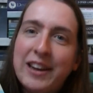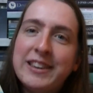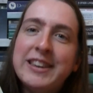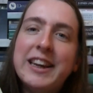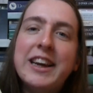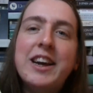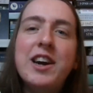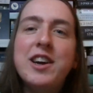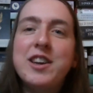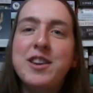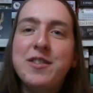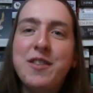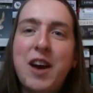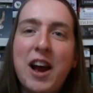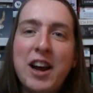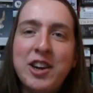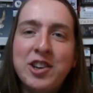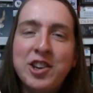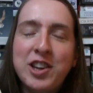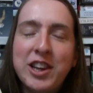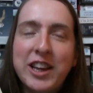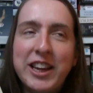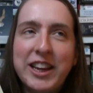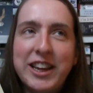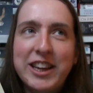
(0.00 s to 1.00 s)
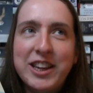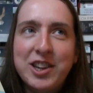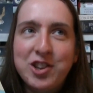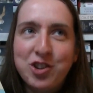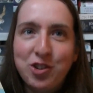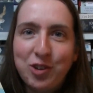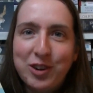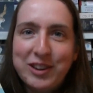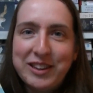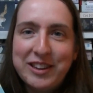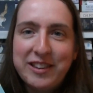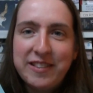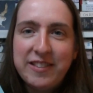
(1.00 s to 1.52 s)
think I'd have actually
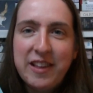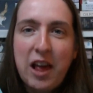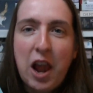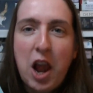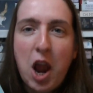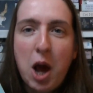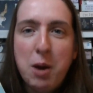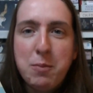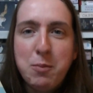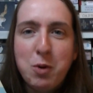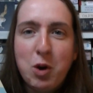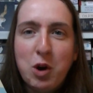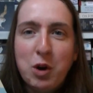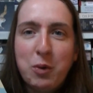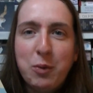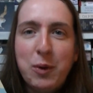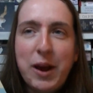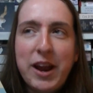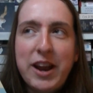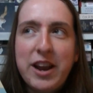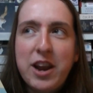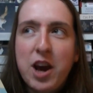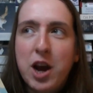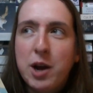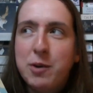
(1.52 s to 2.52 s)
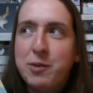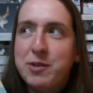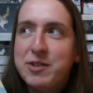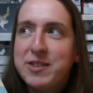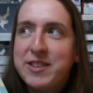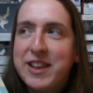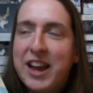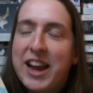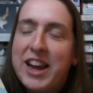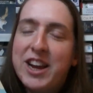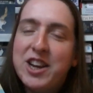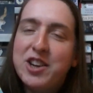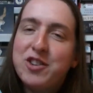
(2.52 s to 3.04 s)
enjoyed this a lot more when I was
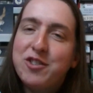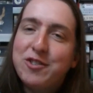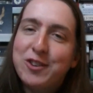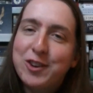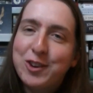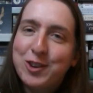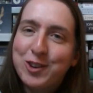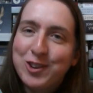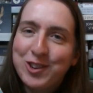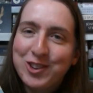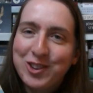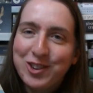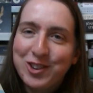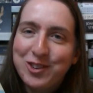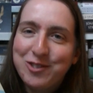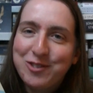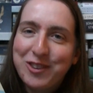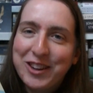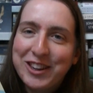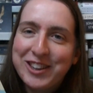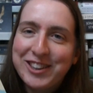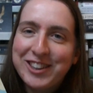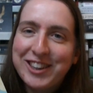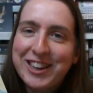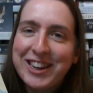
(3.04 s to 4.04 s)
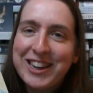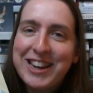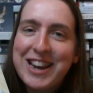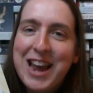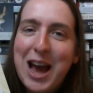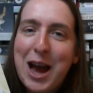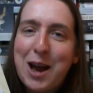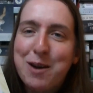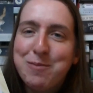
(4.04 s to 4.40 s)
the age for young adult fiction,